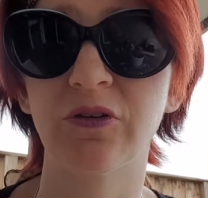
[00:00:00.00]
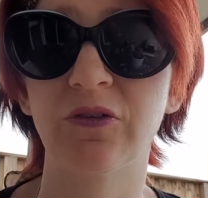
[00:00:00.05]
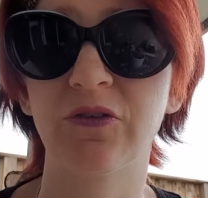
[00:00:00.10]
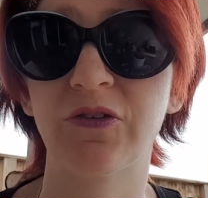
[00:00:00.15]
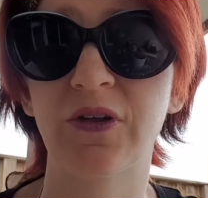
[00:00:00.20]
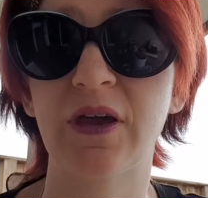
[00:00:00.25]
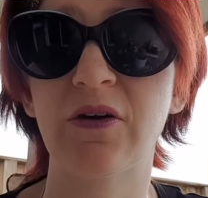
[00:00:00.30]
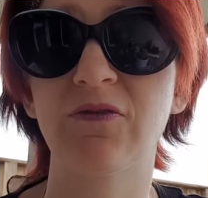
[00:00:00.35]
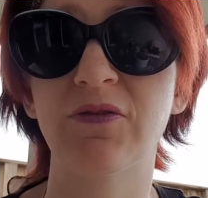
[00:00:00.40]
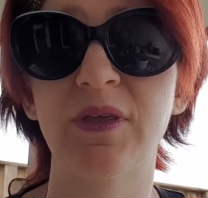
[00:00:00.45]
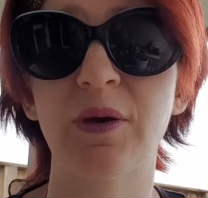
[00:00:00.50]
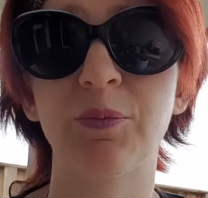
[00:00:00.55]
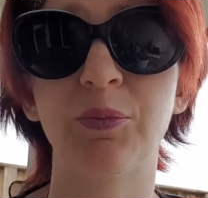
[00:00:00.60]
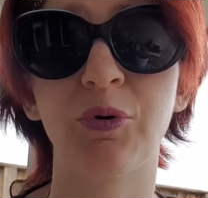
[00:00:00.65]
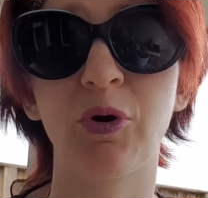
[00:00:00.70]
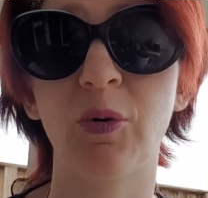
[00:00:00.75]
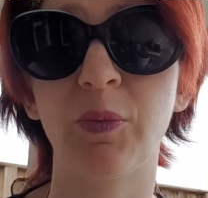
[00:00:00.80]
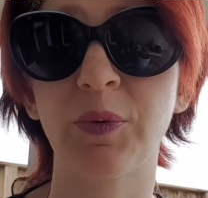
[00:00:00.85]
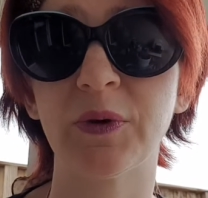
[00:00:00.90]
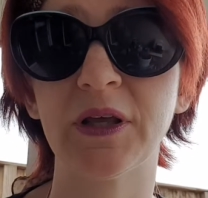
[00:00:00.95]
save their
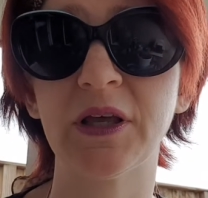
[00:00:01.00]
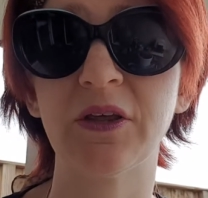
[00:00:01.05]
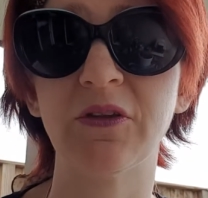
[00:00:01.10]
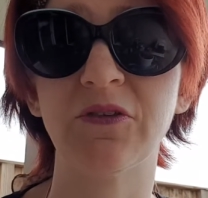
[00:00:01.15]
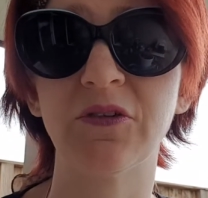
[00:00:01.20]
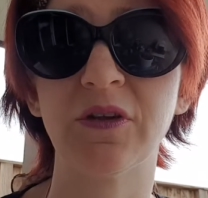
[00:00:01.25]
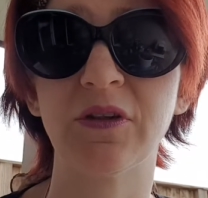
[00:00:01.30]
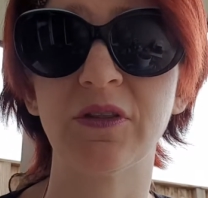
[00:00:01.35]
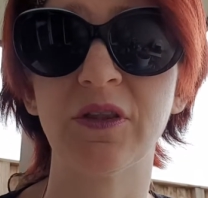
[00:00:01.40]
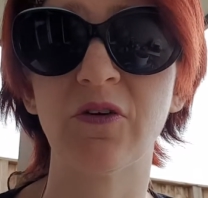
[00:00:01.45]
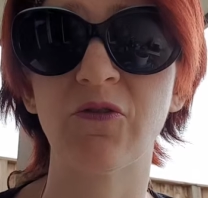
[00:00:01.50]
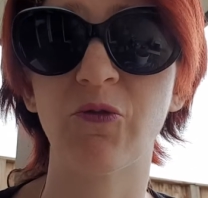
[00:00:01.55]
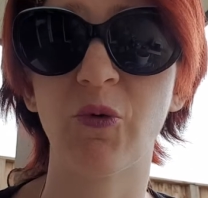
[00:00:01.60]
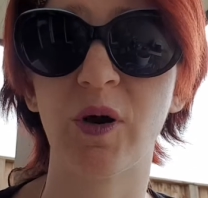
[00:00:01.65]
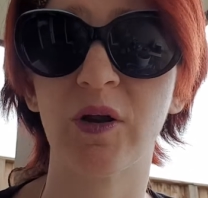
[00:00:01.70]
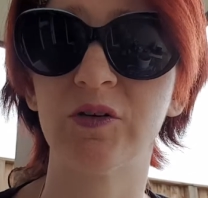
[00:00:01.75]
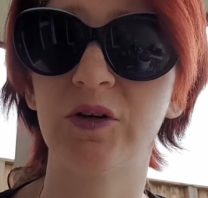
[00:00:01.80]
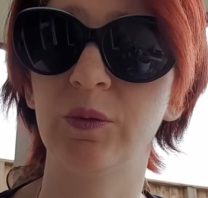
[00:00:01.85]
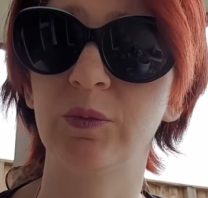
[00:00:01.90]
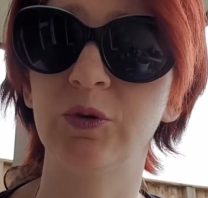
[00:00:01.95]
properties and they've
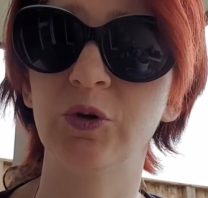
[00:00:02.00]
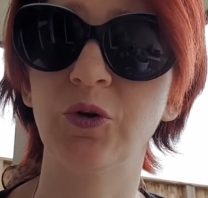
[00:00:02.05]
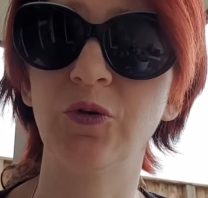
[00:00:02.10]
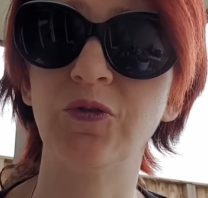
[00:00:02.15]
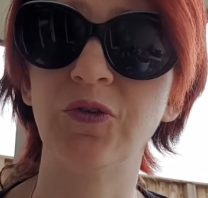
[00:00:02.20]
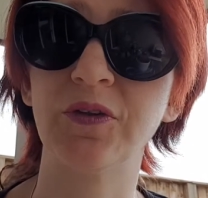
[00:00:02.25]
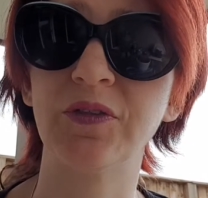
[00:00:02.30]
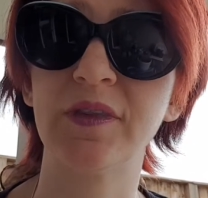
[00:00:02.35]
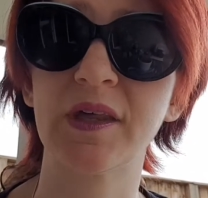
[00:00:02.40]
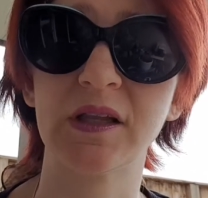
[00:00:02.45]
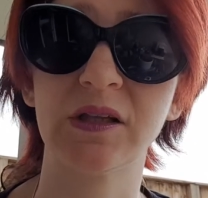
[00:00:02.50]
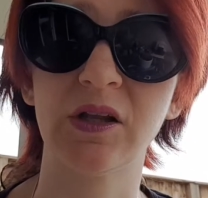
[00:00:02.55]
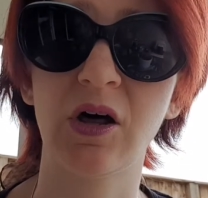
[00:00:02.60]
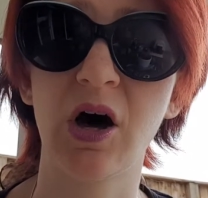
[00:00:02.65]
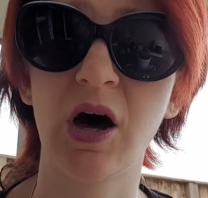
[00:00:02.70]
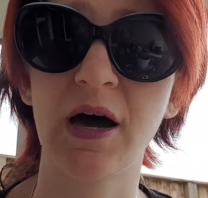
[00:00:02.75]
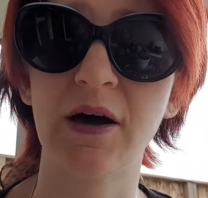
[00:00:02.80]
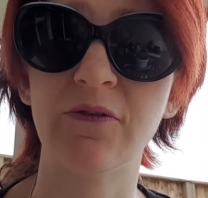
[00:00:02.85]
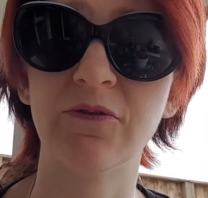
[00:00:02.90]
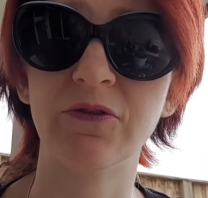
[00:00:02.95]
wound up losing their
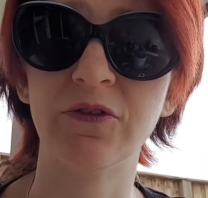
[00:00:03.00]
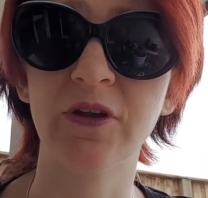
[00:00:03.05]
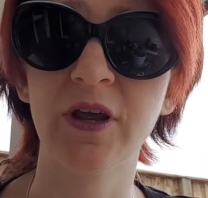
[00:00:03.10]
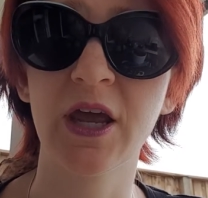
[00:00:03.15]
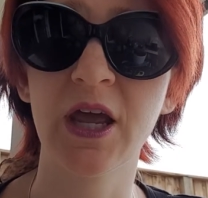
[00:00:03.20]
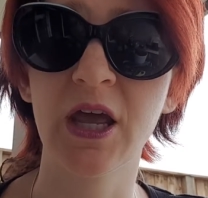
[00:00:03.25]
lives.